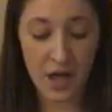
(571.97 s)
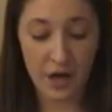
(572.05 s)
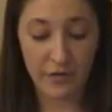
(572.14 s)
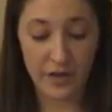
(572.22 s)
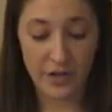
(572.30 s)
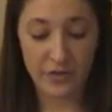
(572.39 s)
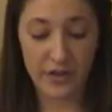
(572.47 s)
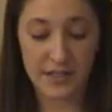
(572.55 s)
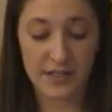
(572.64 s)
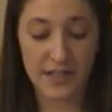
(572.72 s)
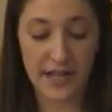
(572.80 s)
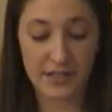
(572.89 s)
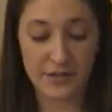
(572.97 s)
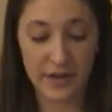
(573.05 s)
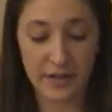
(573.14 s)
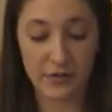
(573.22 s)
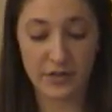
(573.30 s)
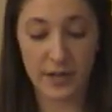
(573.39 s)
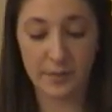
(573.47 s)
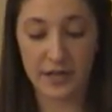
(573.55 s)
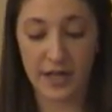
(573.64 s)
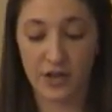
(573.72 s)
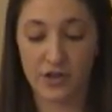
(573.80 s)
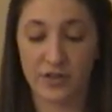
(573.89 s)
A venue that has satisfied those
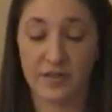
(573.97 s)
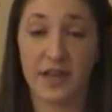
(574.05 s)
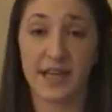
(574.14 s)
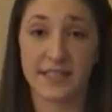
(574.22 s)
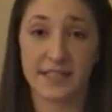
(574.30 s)
obligations has